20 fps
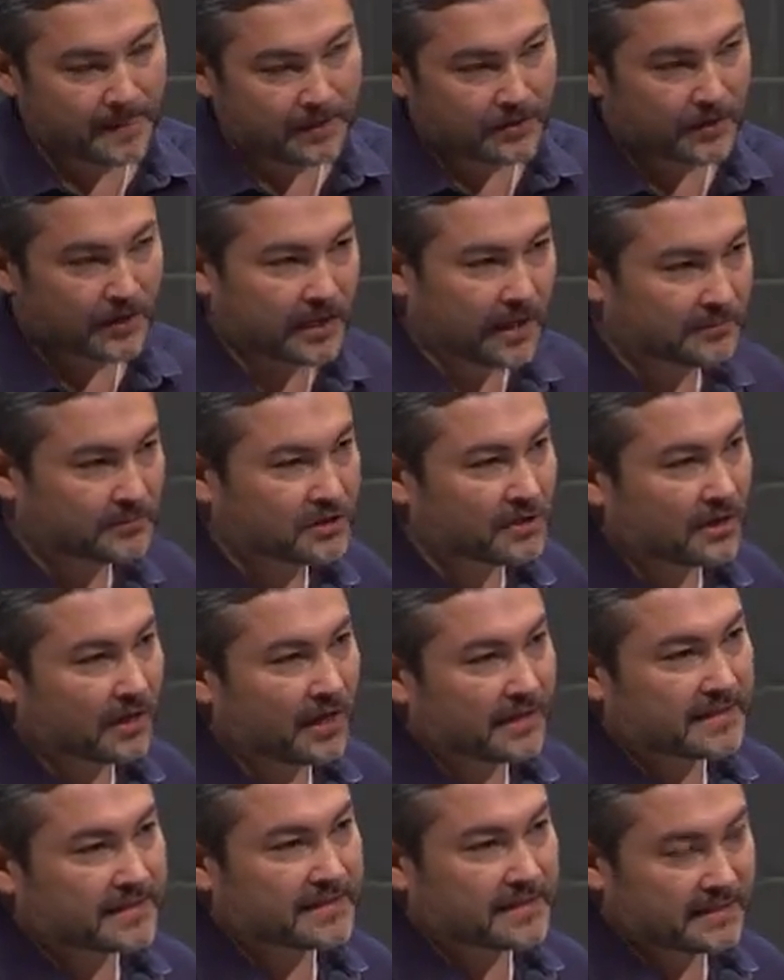you come to
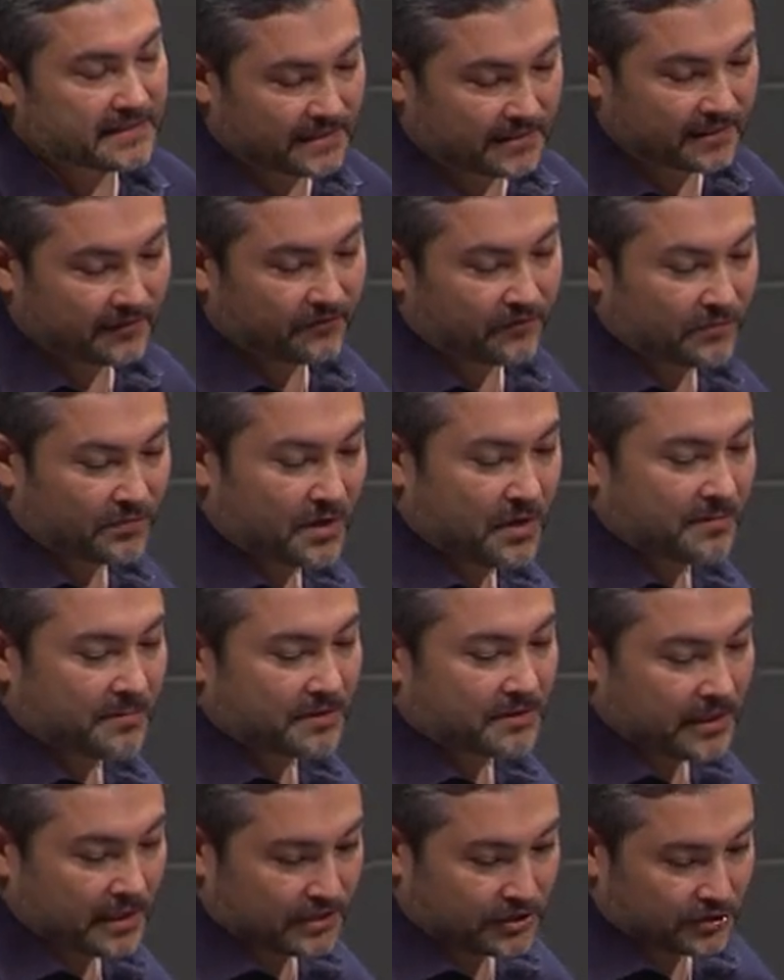like 60 different
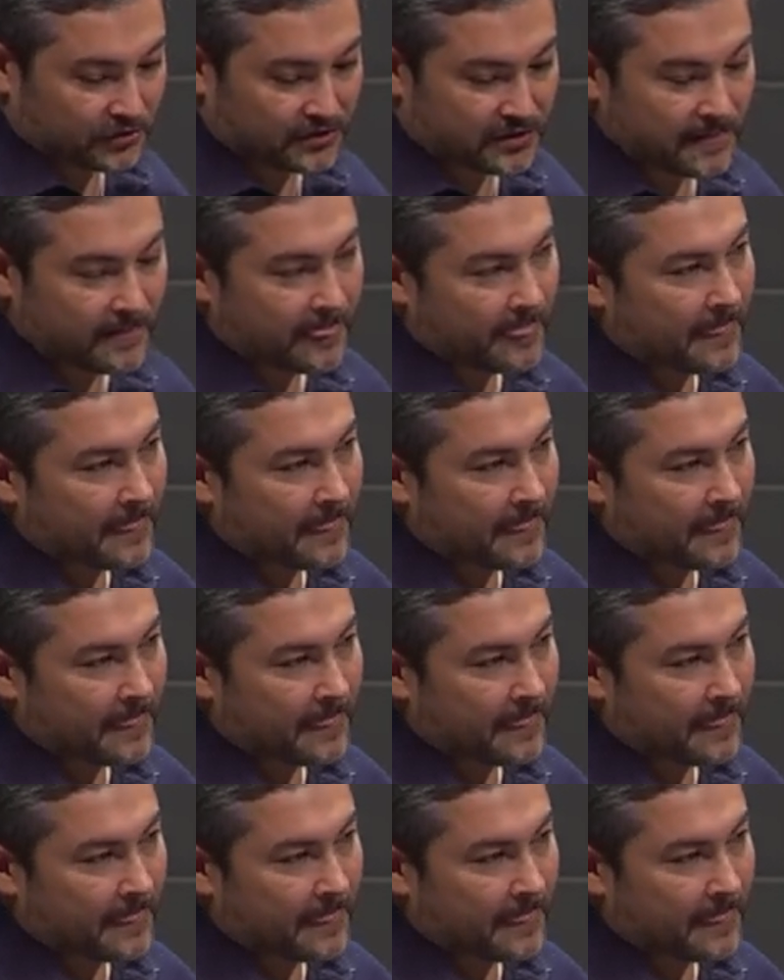permutations.